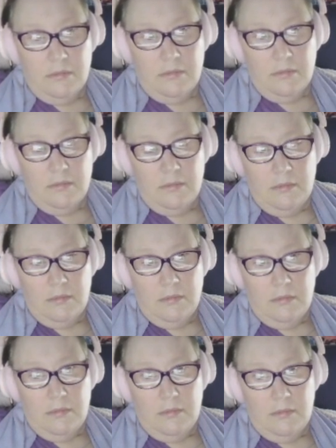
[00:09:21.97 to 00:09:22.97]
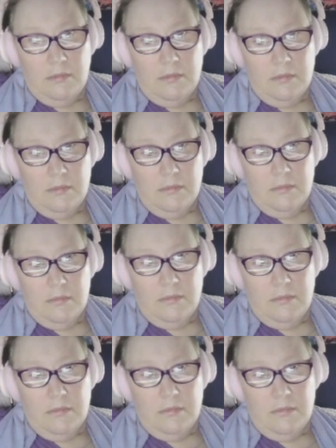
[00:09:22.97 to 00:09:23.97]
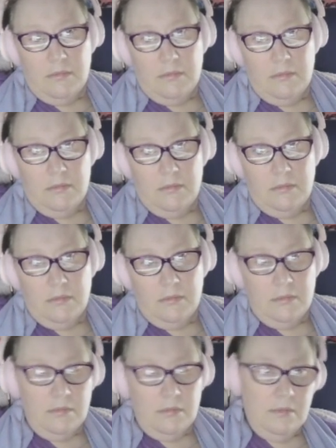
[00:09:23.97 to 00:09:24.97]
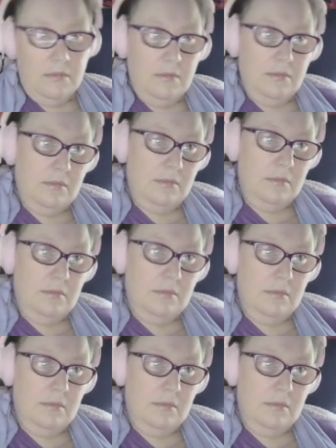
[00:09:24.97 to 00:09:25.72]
(not speaking)